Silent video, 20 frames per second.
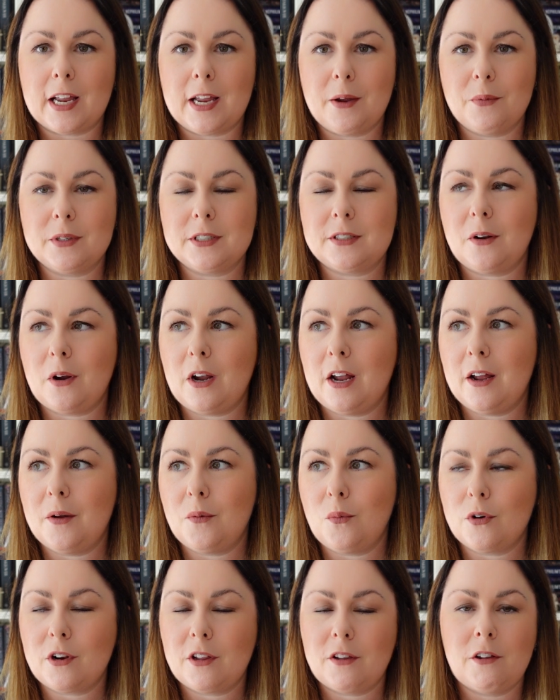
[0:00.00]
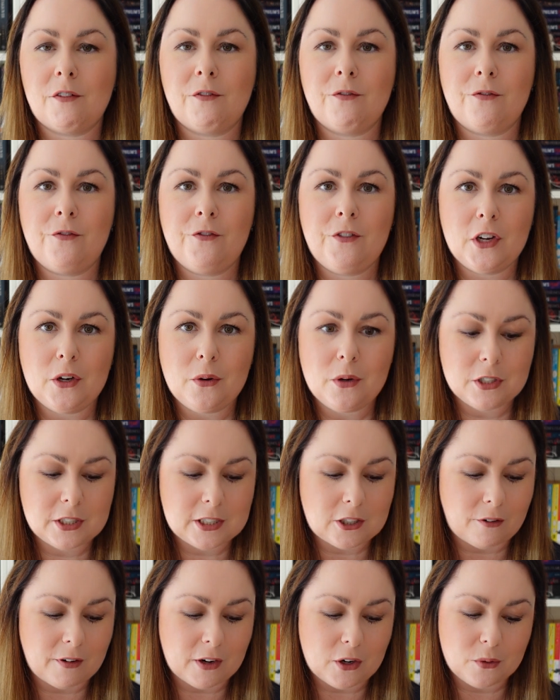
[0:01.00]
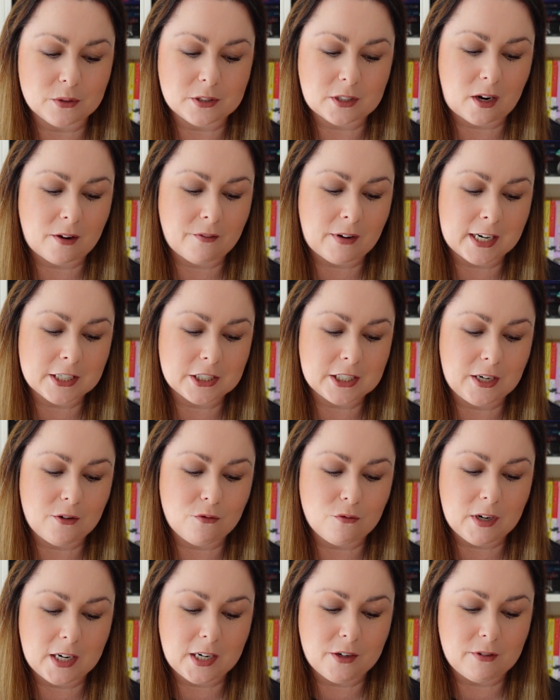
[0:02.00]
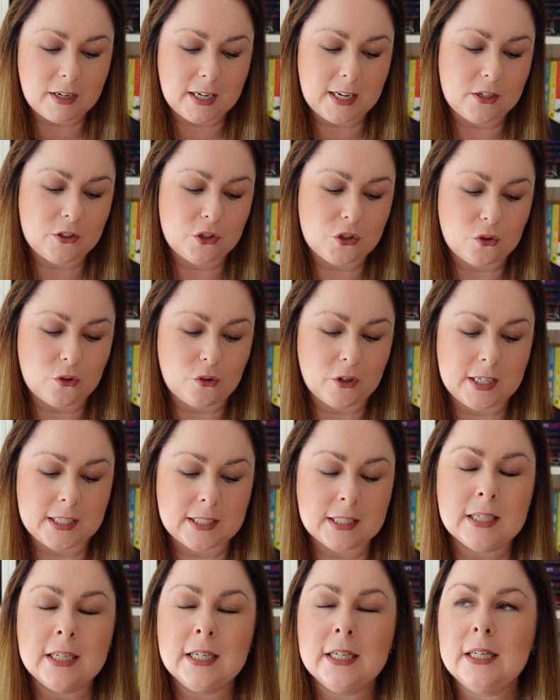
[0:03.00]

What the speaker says: It was one of the few historicals I've actually really, really enjoyed.